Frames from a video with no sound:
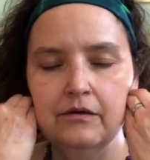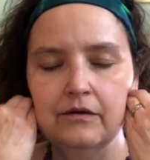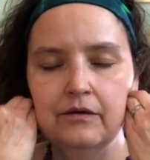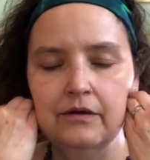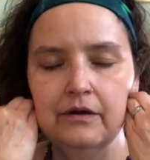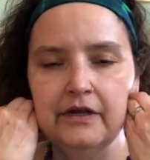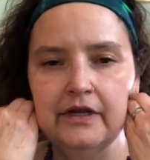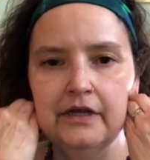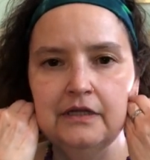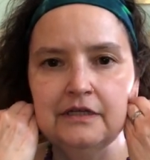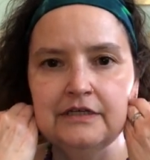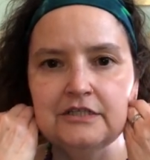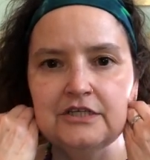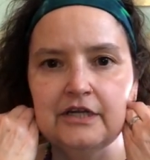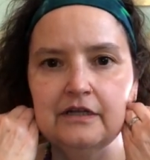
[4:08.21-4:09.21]

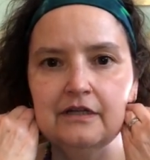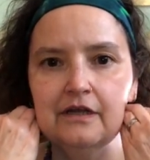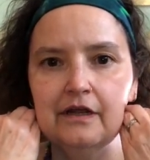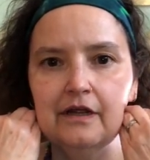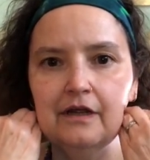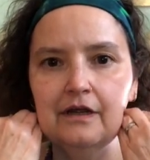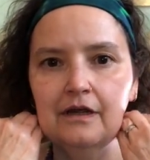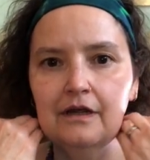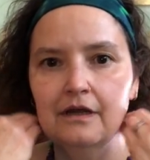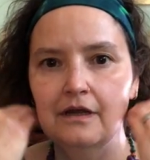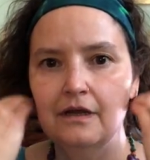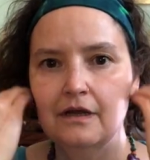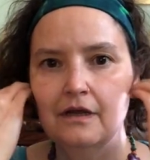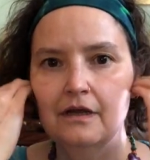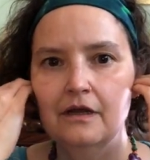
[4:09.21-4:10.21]
Really gently.
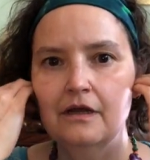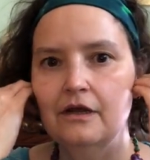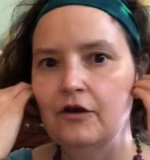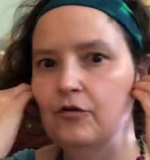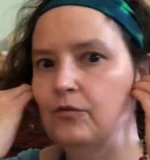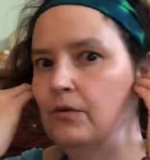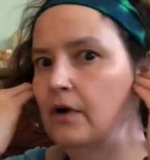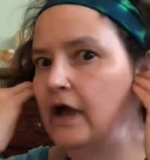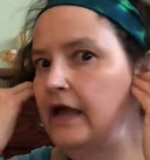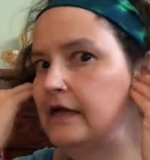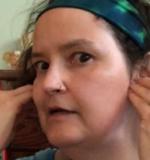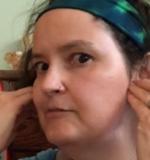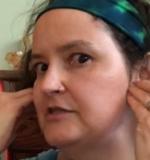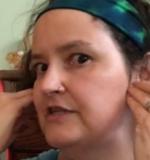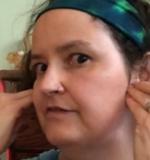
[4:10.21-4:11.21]
Go right
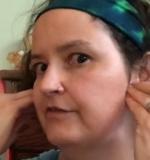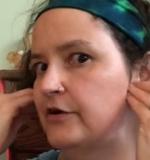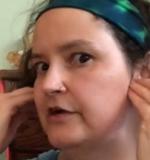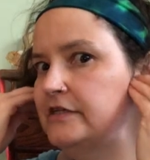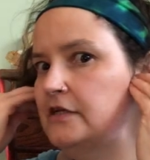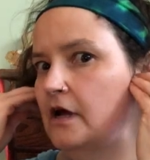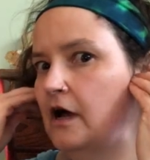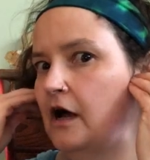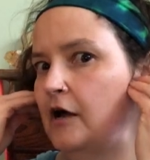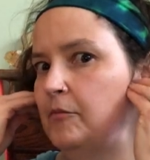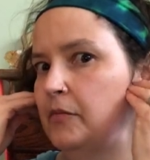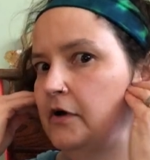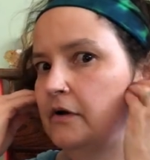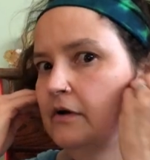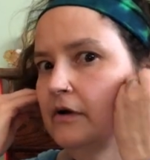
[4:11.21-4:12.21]
up to the very
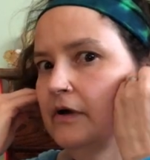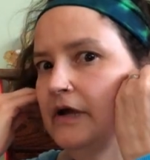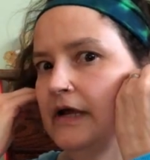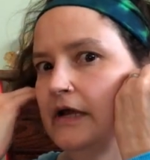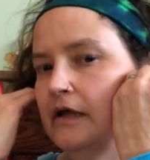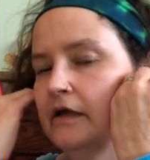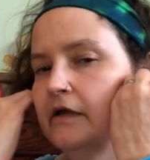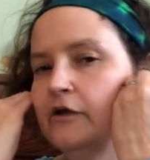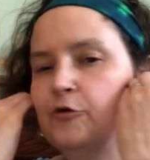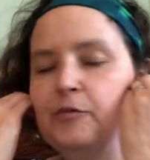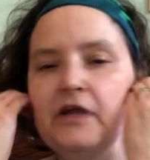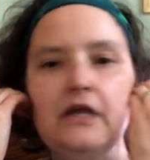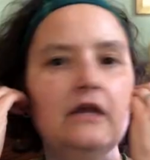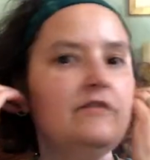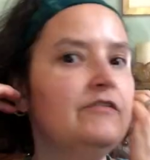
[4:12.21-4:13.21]
top, right? Get your
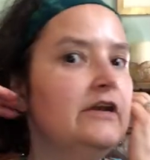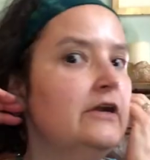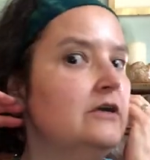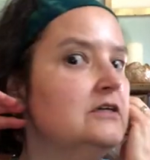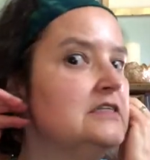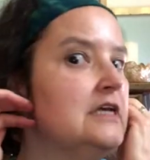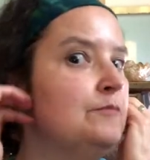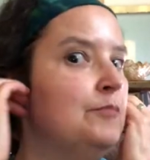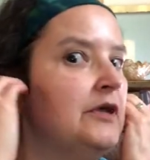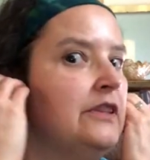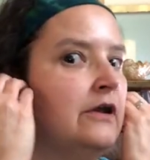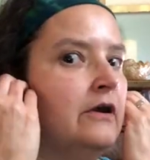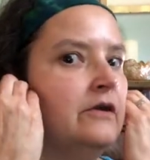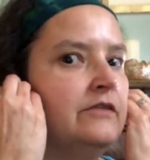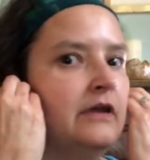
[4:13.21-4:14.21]
pinky fingers up
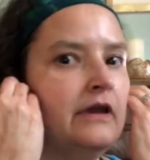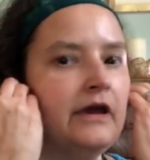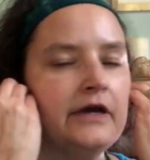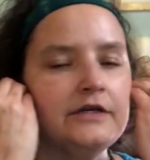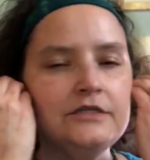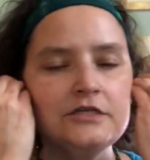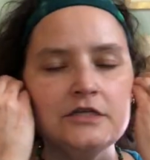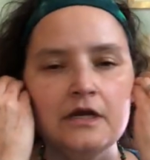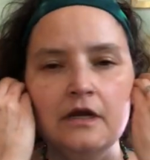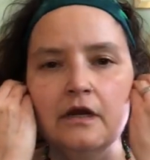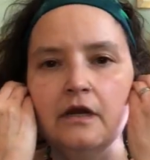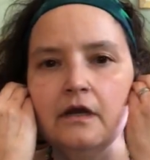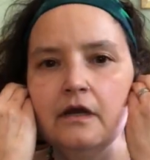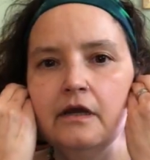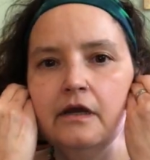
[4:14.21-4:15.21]
there at the edge,
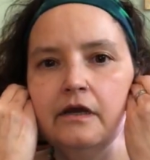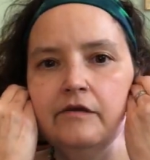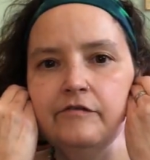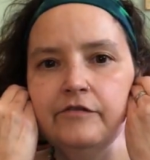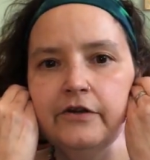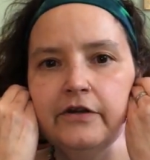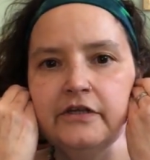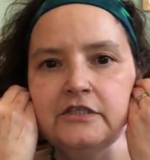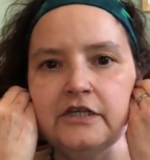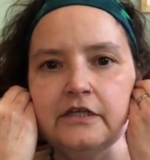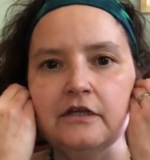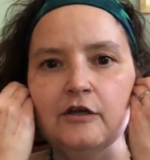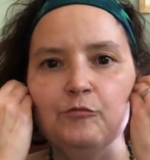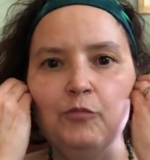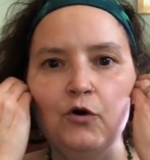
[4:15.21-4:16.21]
and very
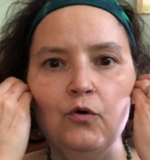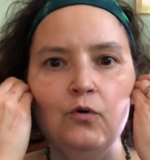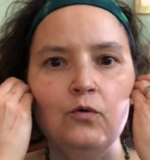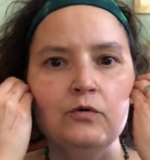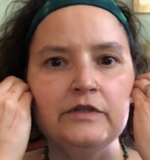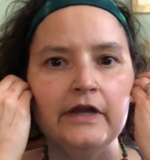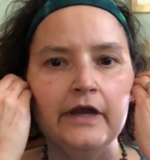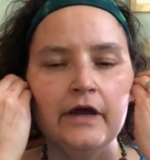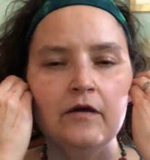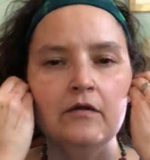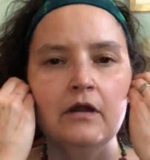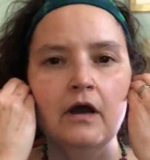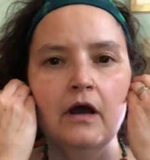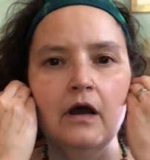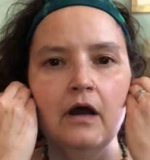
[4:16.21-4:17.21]
gently pull down.